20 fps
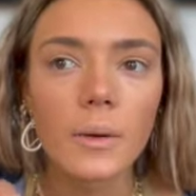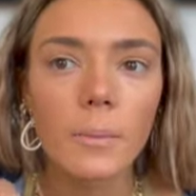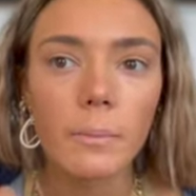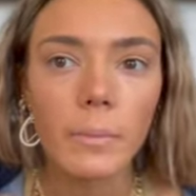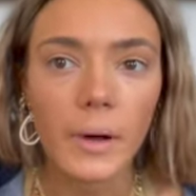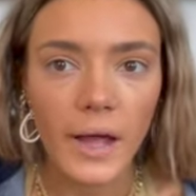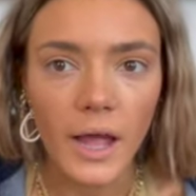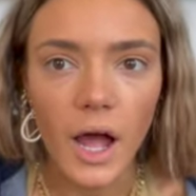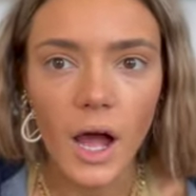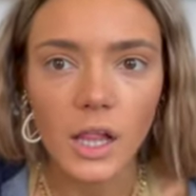
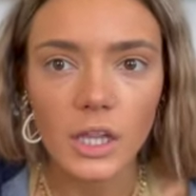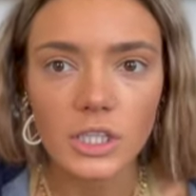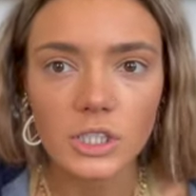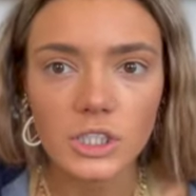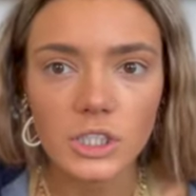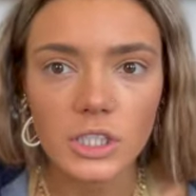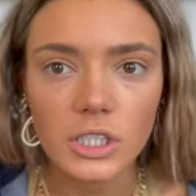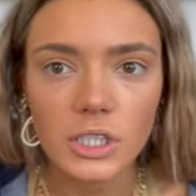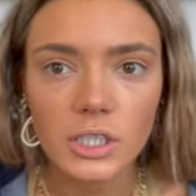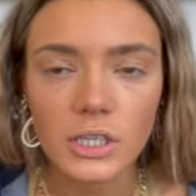
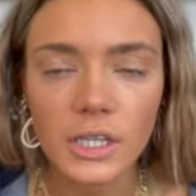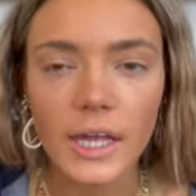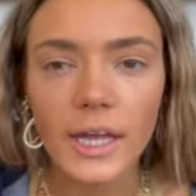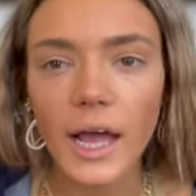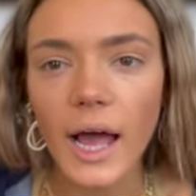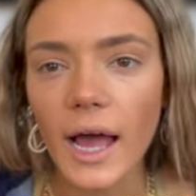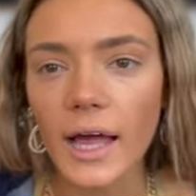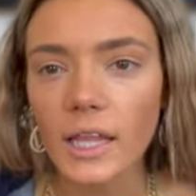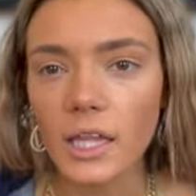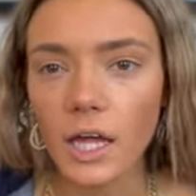biology. Like
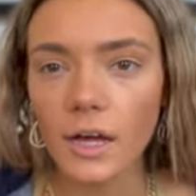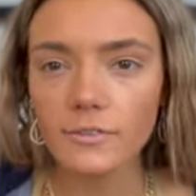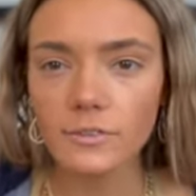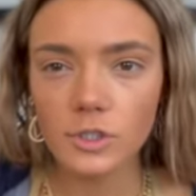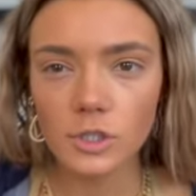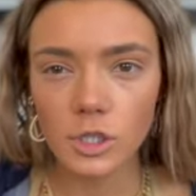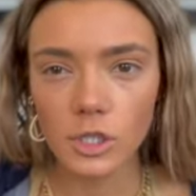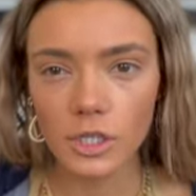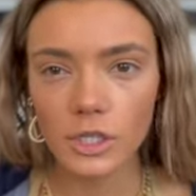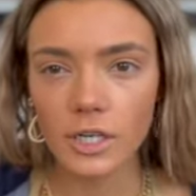I loved
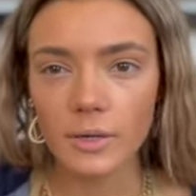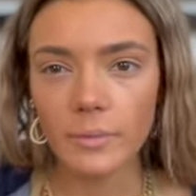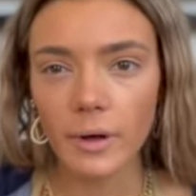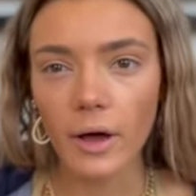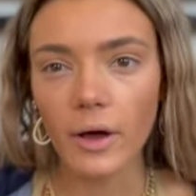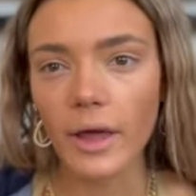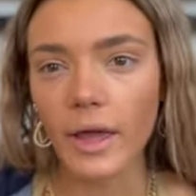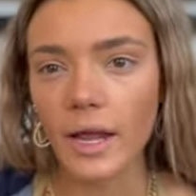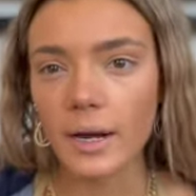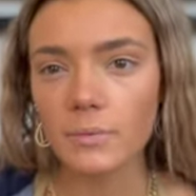learning
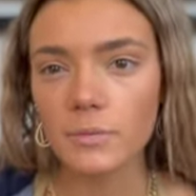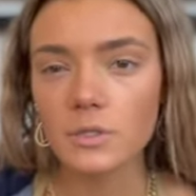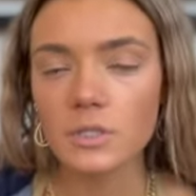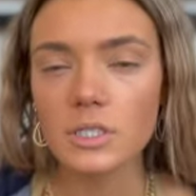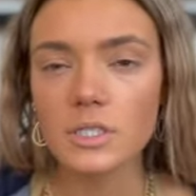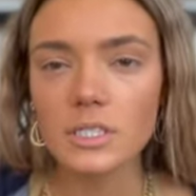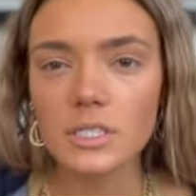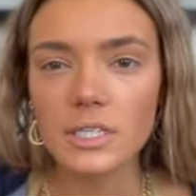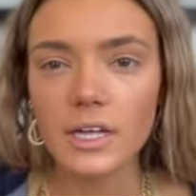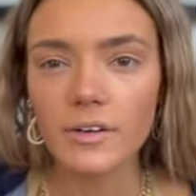about animals
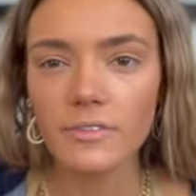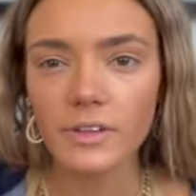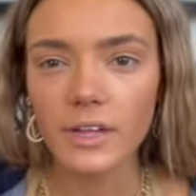and stuff.